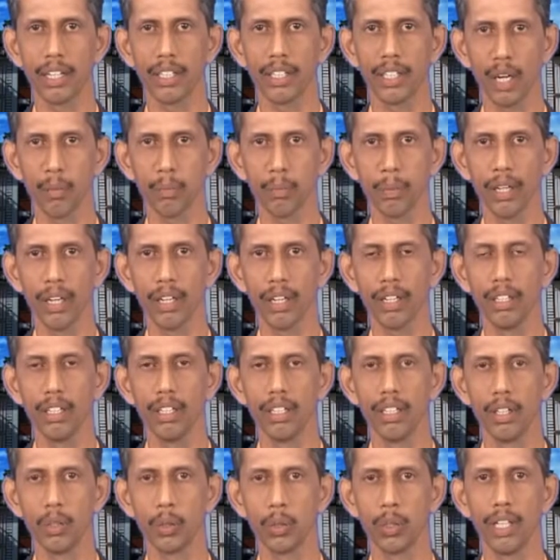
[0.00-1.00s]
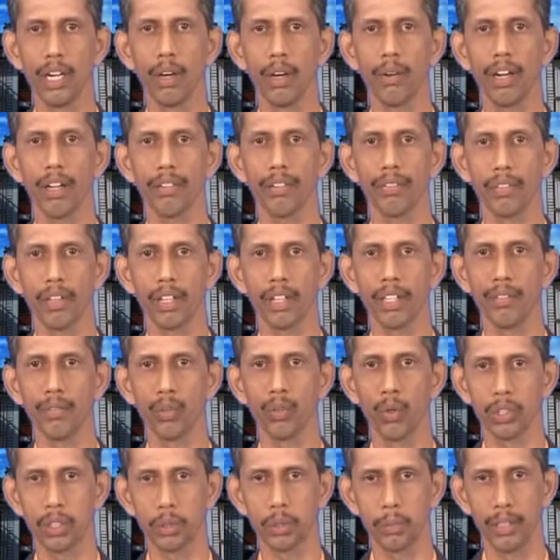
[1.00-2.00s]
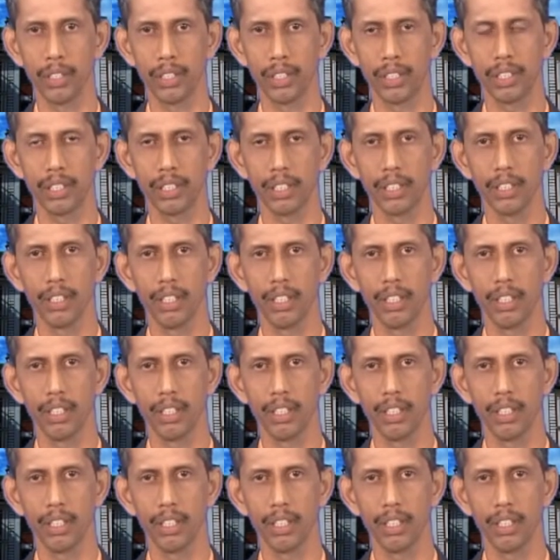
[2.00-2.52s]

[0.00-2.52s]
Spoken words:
taper to the level of reinforcement.